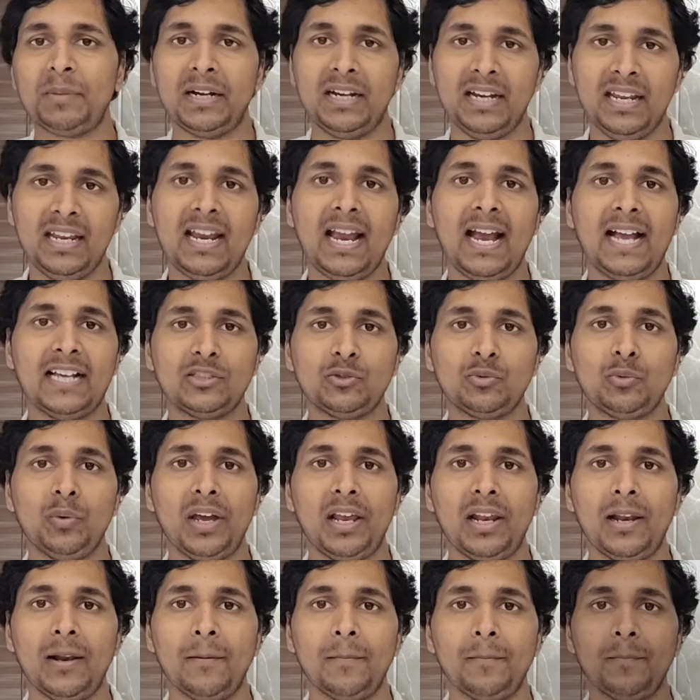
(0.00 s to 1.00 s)
spending as
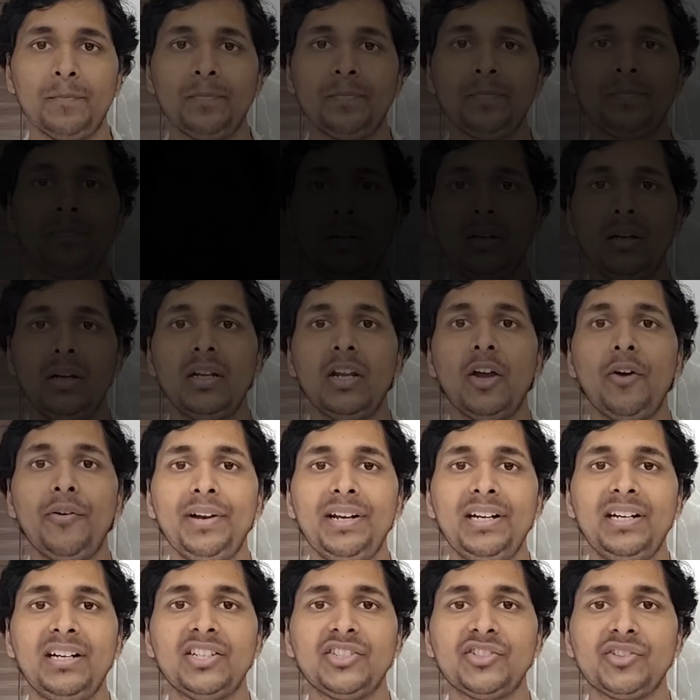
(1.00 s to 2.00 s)
well. Now,
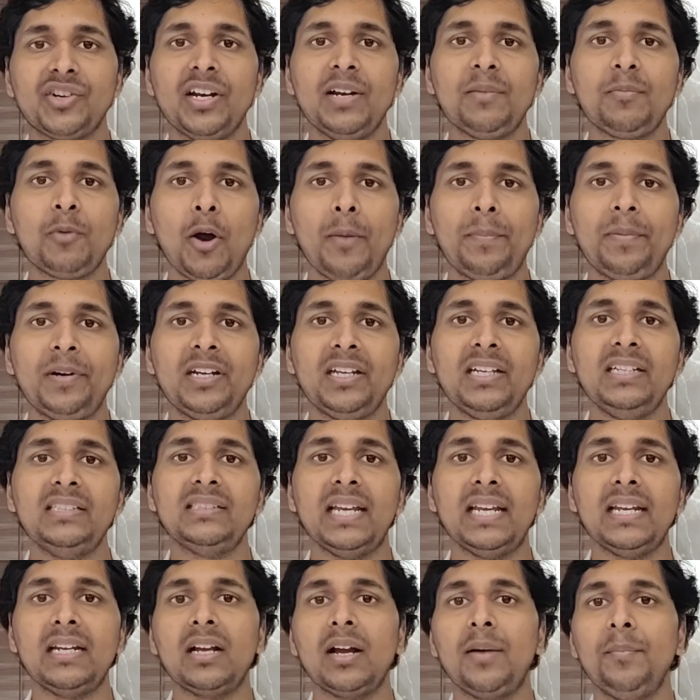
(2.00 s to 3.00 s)
industrial properties
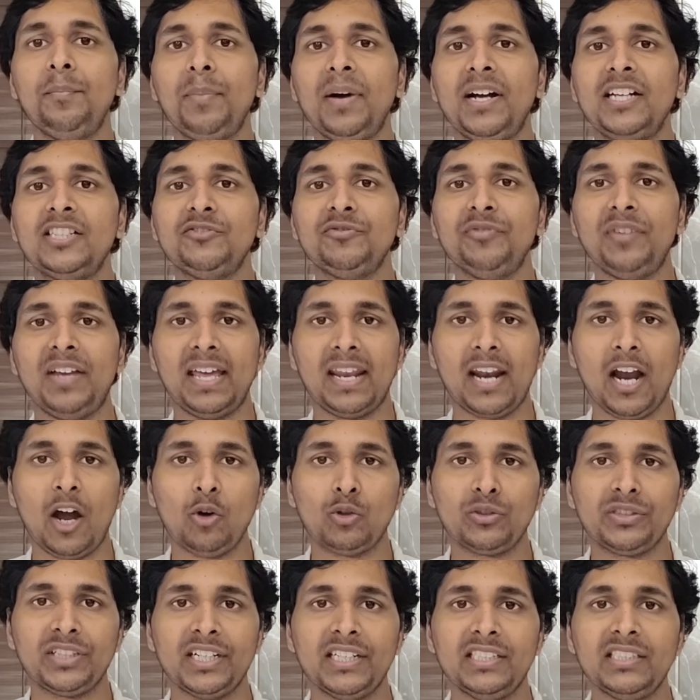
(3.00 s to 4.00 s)
encompass
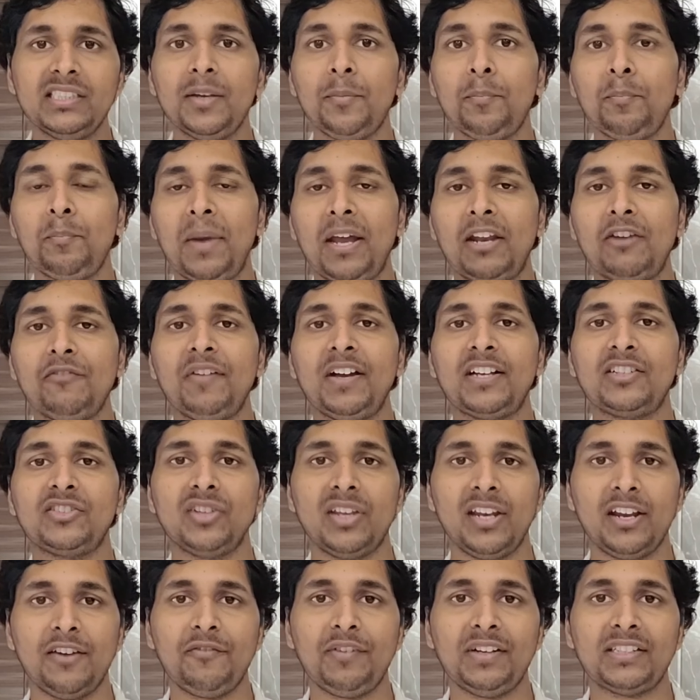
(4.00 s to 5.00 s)
warehouses,
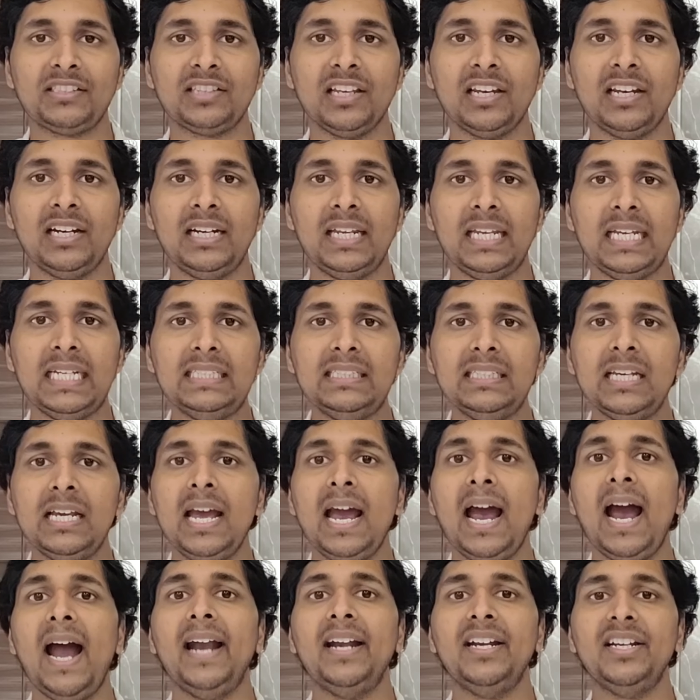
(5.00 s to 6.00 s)
manufacturing facilities,
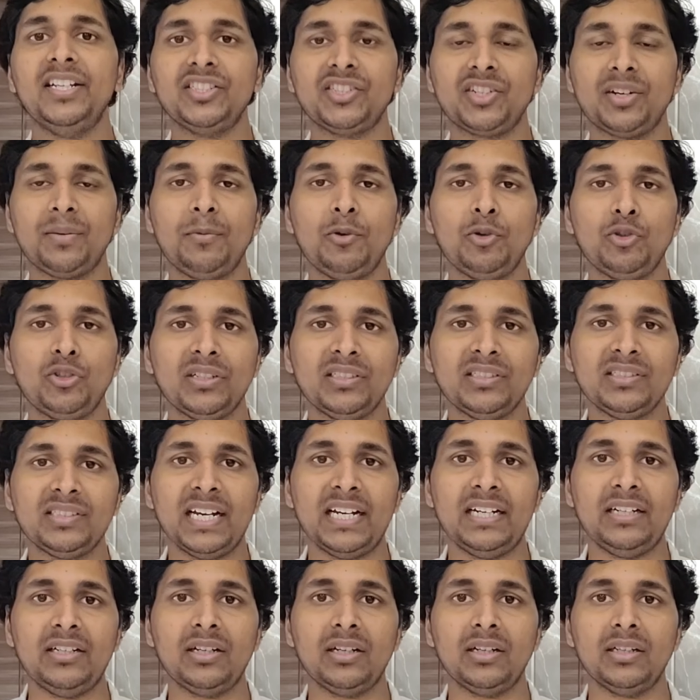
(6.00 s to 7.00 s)
and distribution
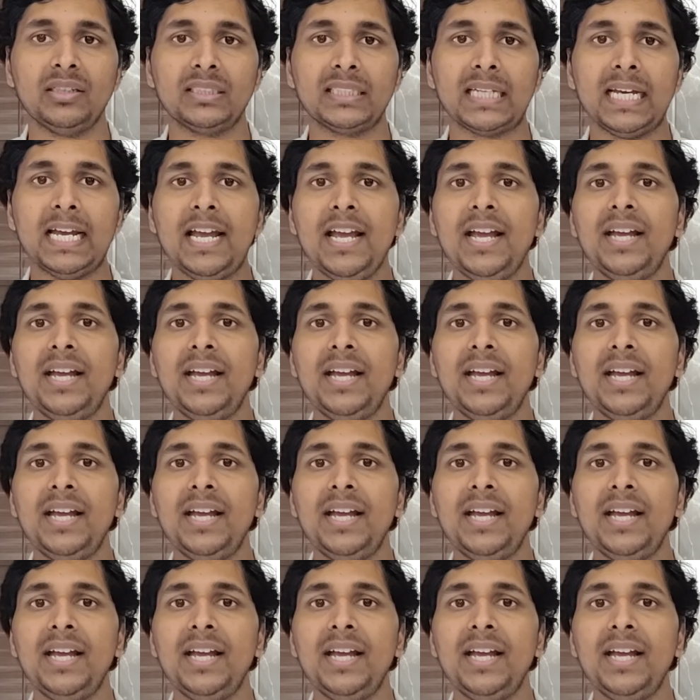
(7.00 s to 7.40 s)
centers.